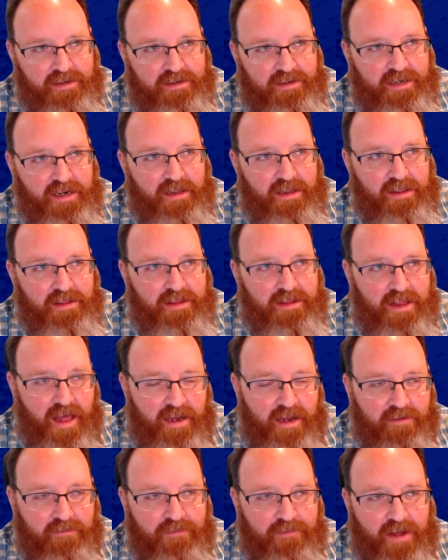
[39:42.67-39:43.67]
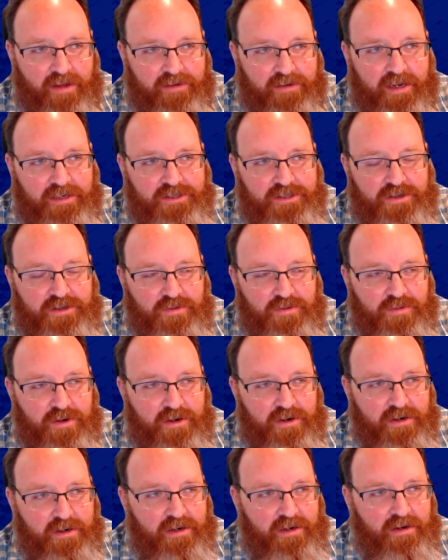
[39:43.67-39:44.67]
did a lot of foundational
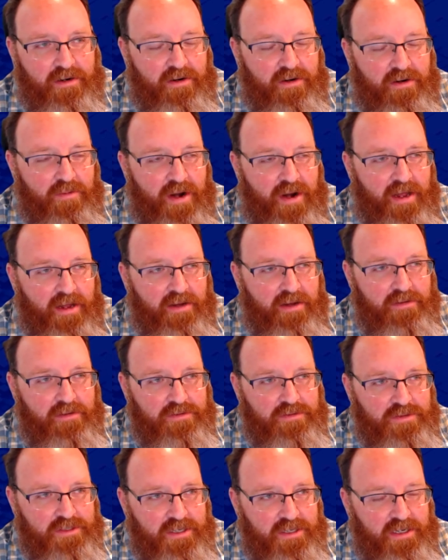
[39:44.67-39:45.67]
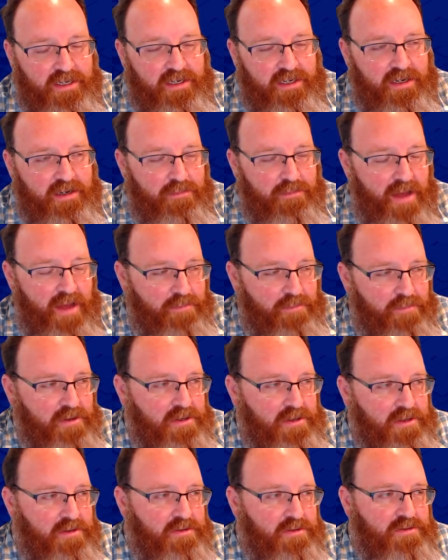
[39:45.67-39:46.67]
work around Lucene and
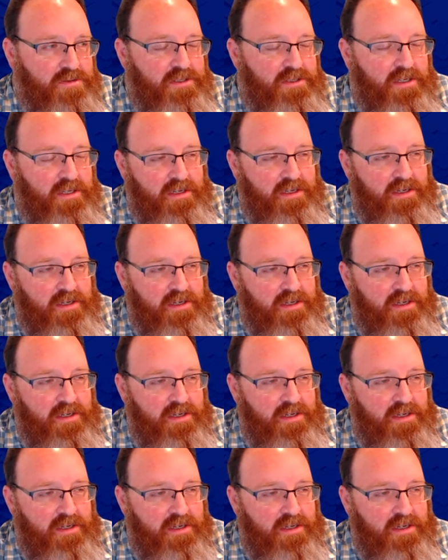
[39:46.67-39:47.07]
MapReduce